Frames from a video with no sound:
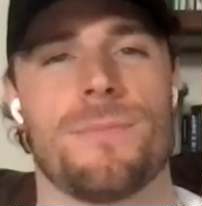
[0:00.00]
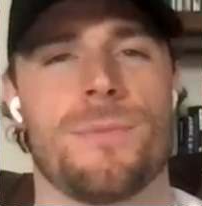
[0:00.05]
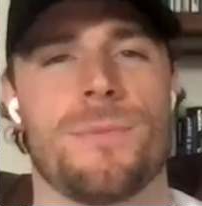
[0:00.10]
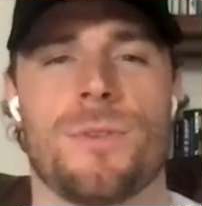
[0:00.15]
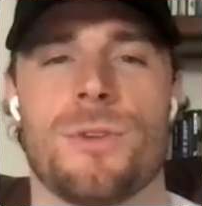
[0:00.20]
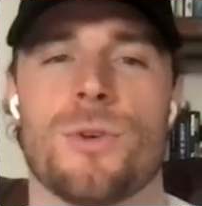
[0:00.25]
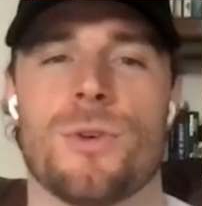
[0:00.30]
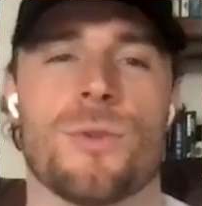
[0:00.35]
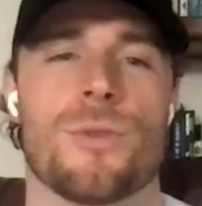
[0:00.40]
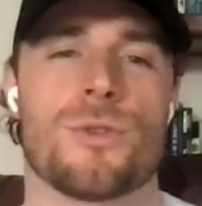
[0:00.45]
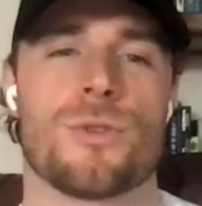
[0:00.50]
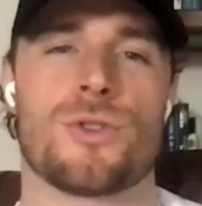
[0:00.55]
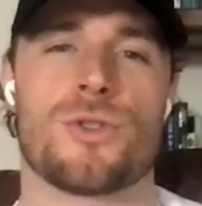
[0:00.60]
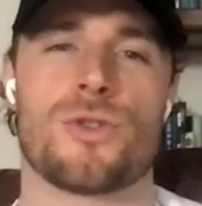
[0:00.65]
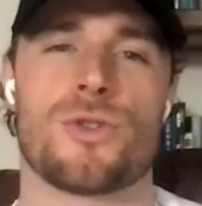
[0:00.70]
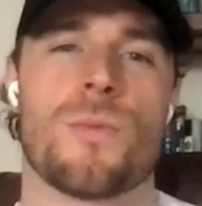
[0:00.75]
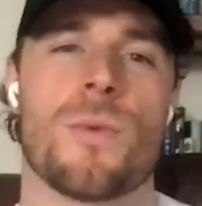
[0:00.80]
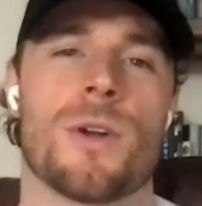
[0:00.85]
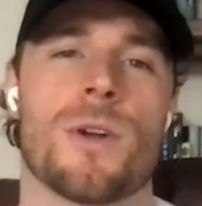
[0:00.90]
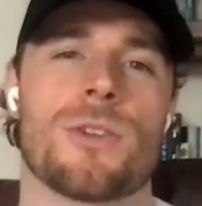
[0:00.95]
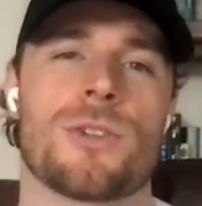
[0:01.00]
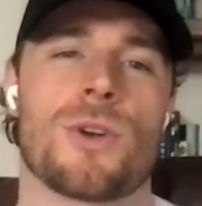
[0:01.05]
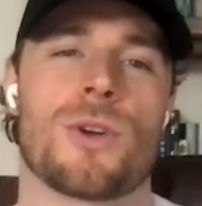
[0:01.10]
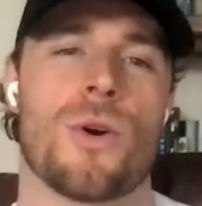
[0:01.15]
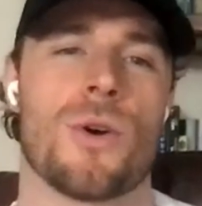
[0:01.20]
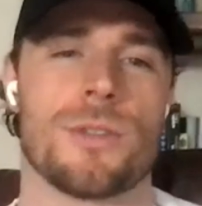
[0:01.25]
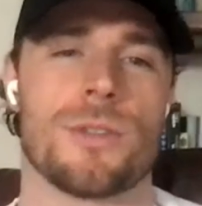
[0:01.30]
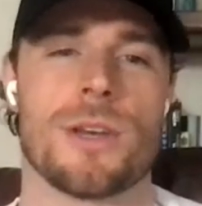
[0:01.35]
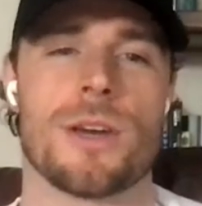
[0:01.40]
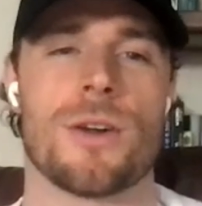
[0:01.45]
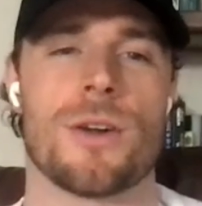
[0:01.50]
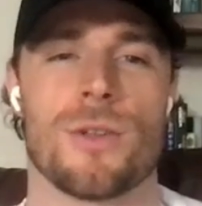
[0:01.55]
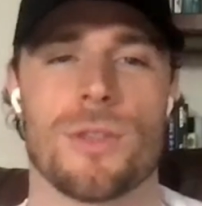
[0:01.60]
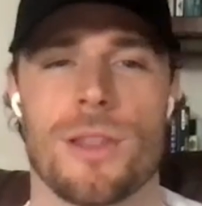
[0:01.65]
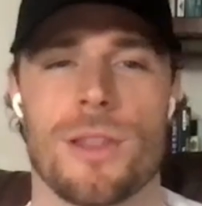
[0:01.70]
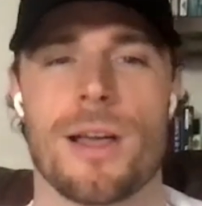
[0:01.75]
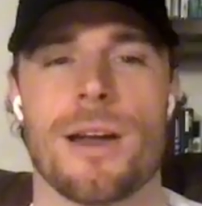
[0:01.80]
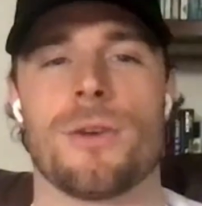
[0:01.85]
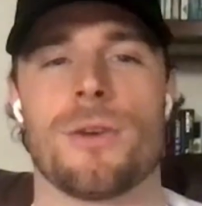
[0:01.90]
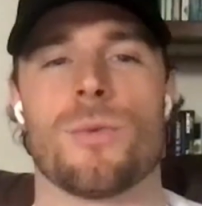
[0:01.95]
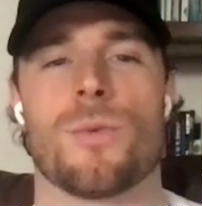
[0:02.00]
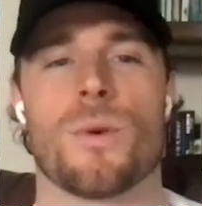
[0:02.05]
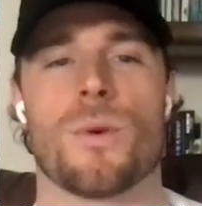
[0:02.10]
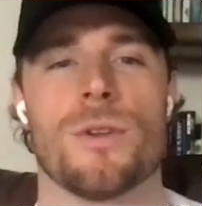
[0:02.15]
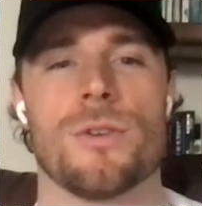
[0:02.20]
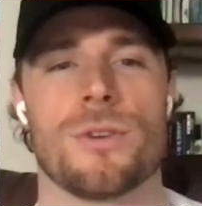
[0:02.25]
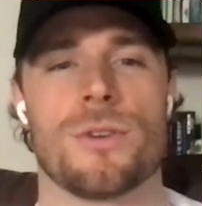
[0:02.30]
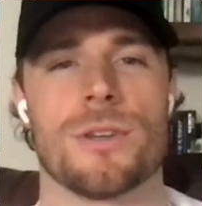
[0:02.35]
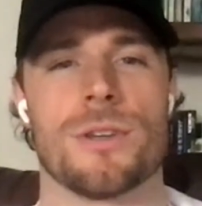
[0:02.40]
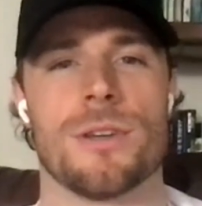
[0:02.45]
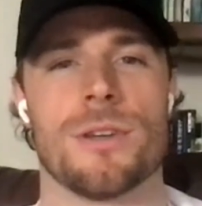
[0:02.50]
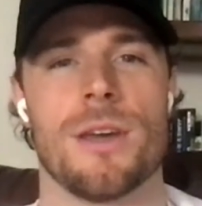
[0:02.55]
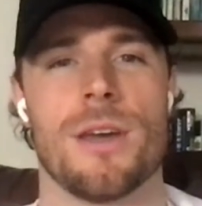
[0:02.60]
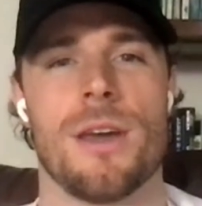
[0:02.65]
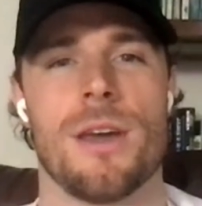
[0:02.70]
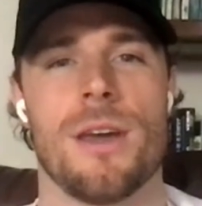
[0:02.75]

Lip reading: there's so much content online where you can